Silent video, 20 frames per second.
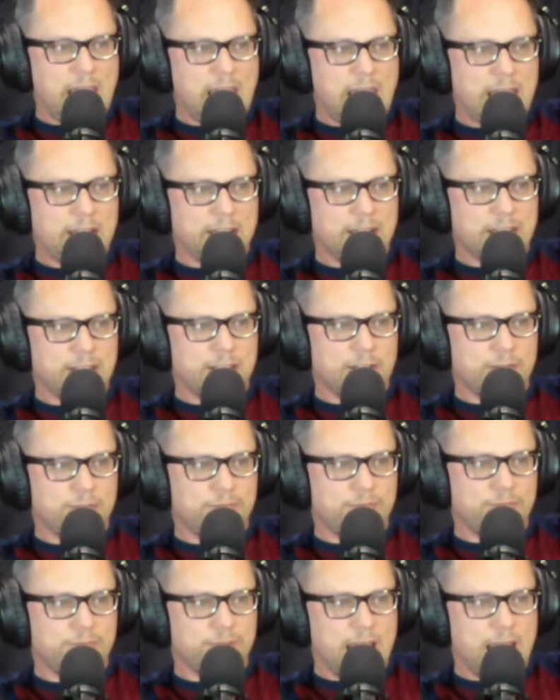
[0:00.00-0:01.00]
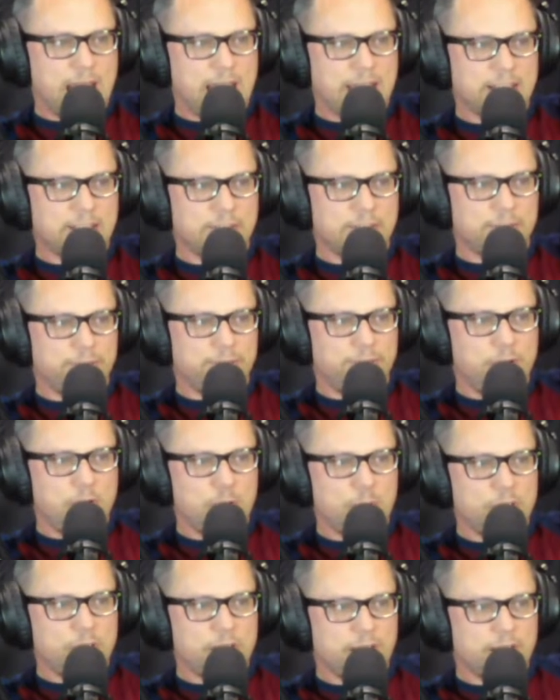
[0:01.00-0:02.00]

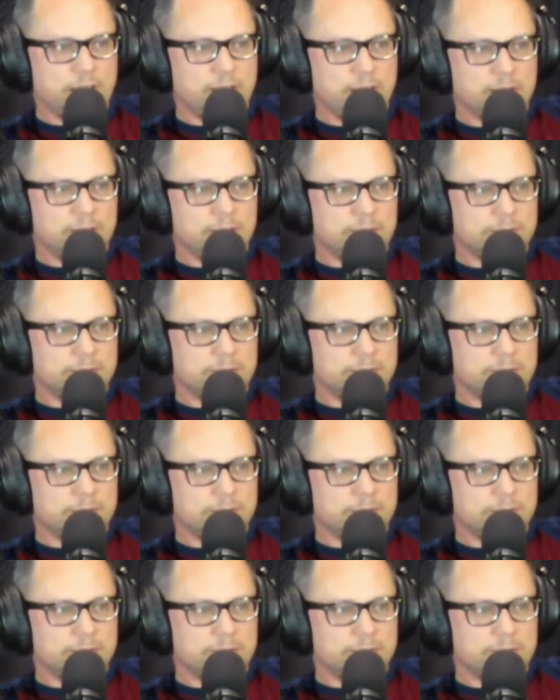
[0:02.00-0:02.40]
adicophobia?